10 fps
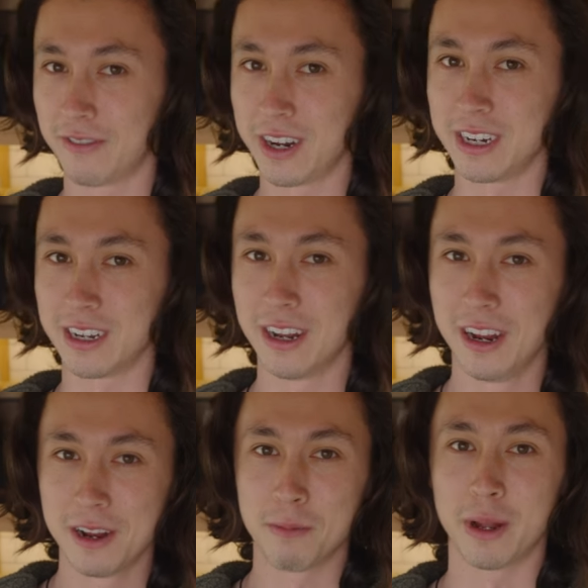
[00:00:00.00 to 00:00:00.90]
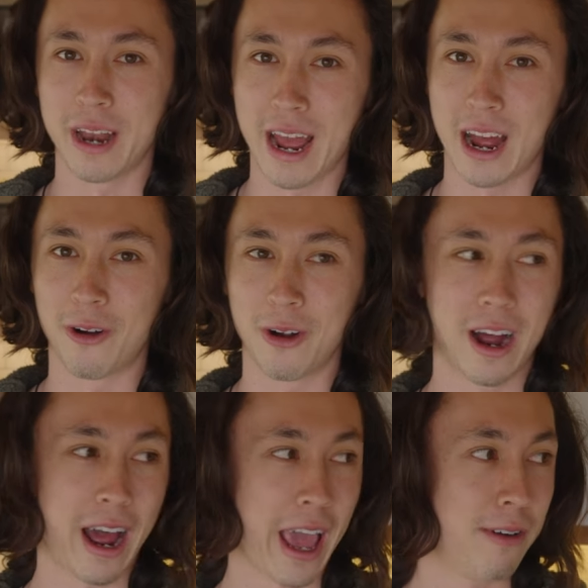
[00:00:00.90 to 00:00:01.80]
convenient, but now
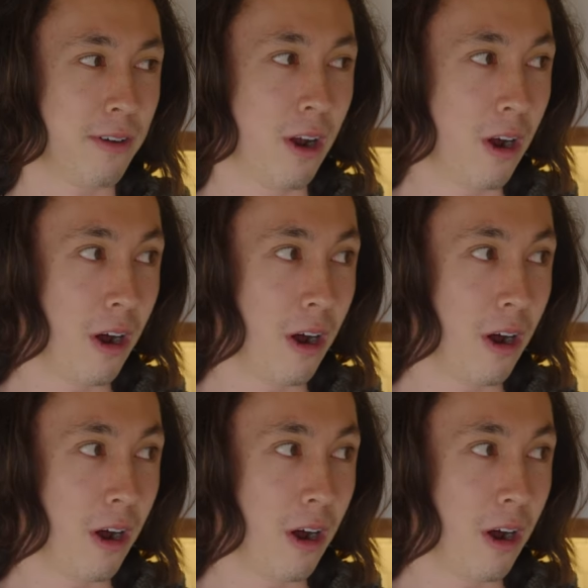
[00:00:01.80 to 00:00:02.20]
I have